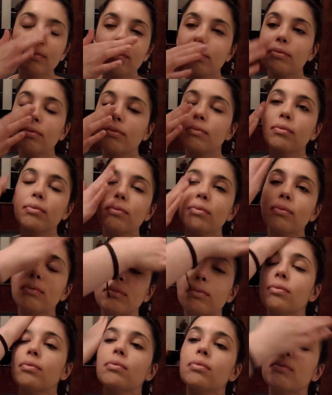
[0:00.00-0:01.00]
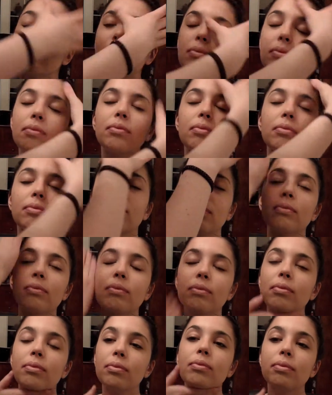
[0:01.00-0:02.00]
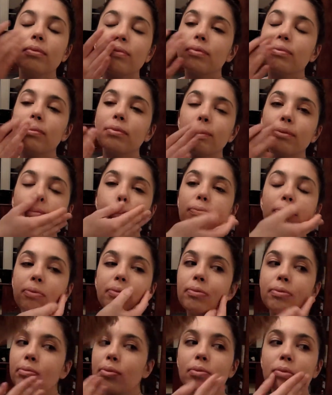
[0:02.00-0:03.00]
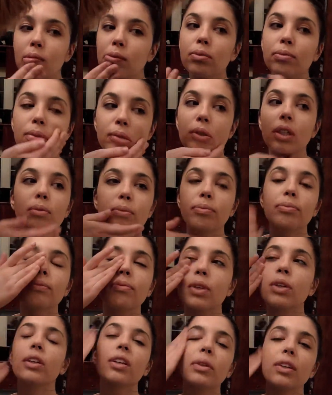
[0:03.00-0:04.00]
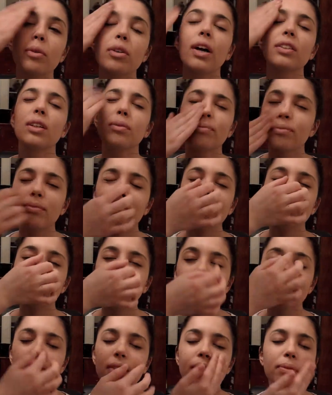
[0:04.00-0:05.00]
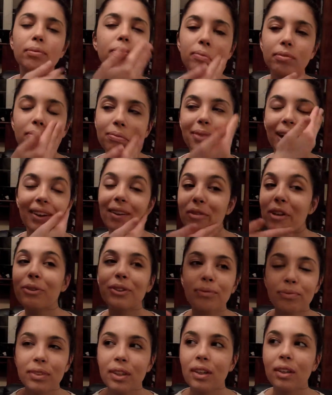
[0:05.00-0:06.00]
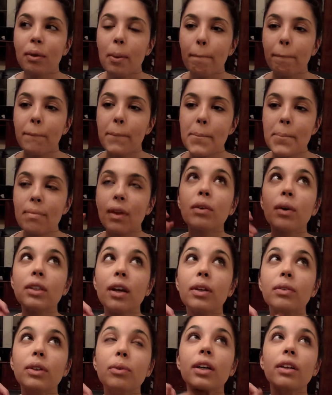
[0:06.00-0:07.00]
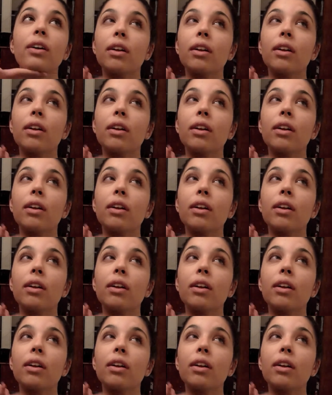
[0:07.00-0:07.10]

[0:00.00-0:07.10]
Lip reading: and I just really try to blend it in all over her face and got every single part of her face except for the